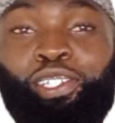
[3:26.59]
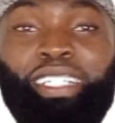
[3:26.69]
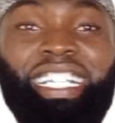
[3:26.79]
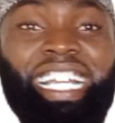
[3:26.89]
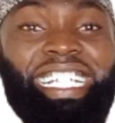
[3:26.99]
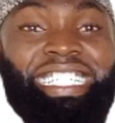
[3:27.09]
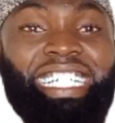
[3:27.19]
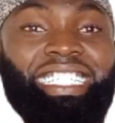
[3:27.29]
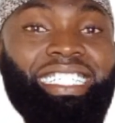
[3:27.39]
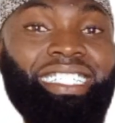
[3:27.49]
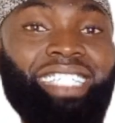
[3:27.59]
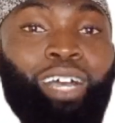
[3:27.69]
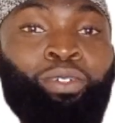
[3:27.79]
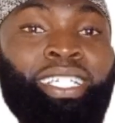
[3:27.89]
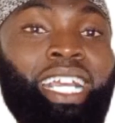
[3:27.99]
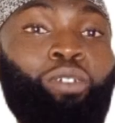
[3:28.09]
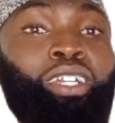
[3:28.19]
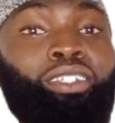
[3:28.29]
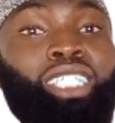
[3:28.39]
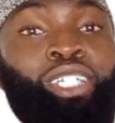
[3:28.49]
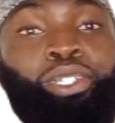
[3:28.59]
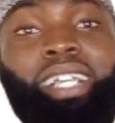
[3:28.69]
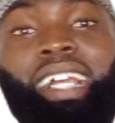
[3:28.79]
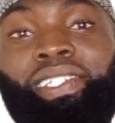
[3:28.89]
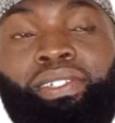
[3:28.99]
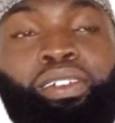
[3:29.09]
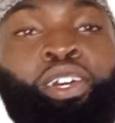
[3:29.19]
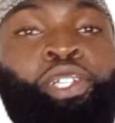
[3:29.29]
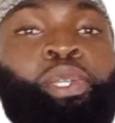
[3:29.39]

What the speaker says: So the laysat, the ta'un there will now change to kasra.